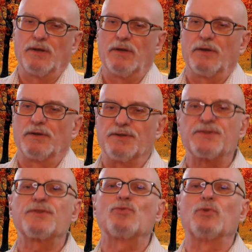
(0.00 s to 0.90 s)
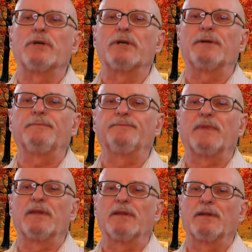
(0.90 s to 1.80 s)
This is where
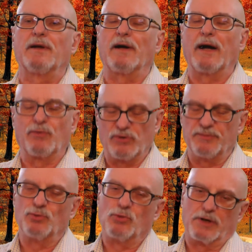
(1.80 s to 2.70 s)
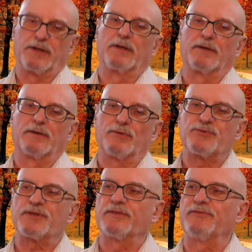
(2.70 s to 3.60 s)
I will be working. Those are
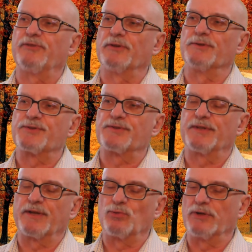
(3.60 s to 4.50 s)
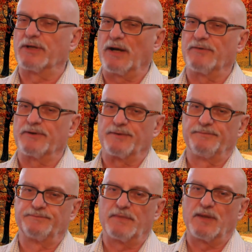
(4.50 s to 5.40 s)
the fields that I will cover.
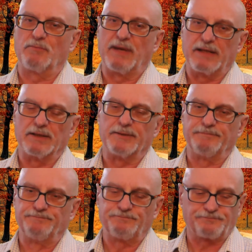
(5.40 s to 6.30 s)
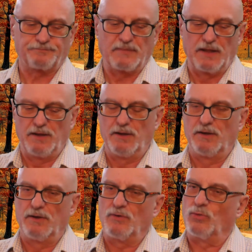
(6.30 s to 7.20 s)
Mainly,
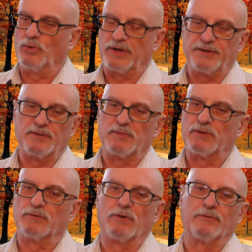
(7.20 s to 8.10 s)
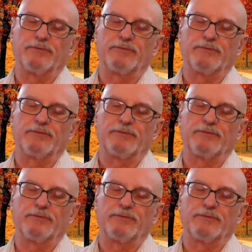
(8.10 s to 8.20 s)
we are in the middle of